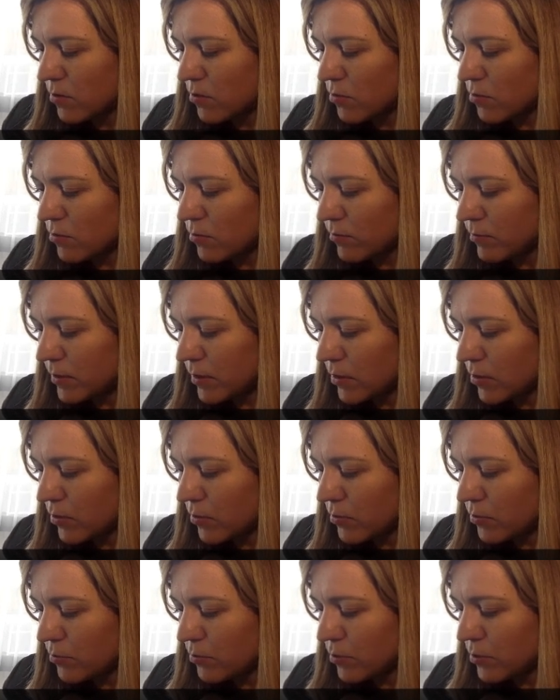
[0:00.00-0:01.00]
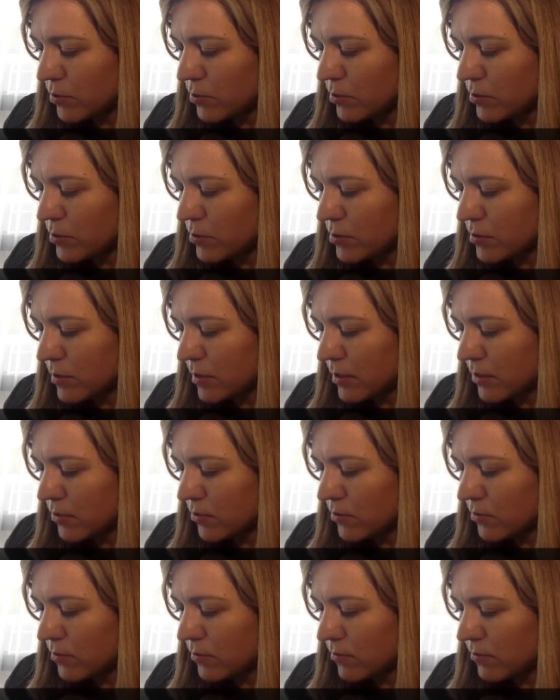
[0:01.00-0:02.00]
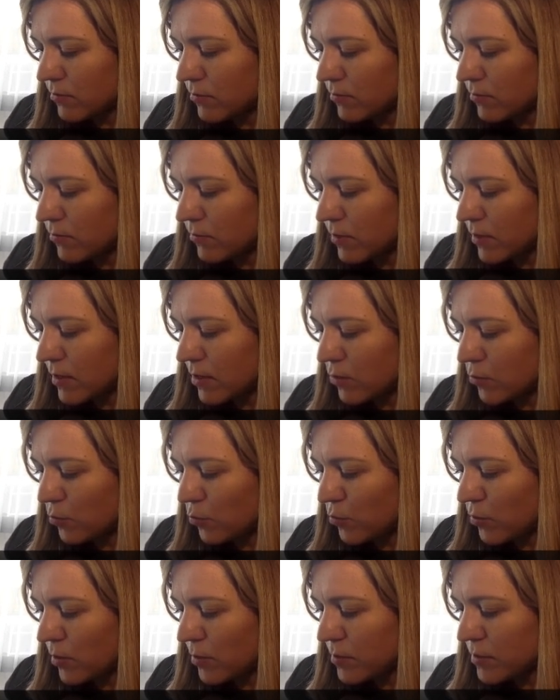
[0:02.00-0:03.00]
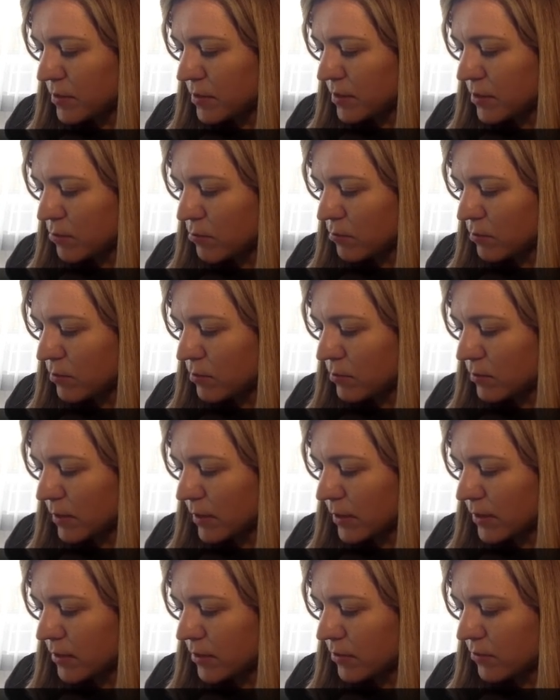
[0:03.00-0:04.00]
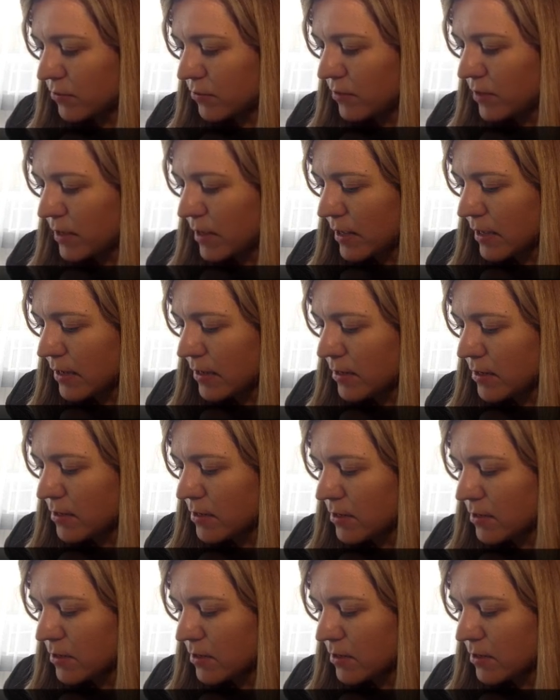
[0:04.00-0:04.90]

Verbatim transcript: or in other words that v out prime is equal to negative vn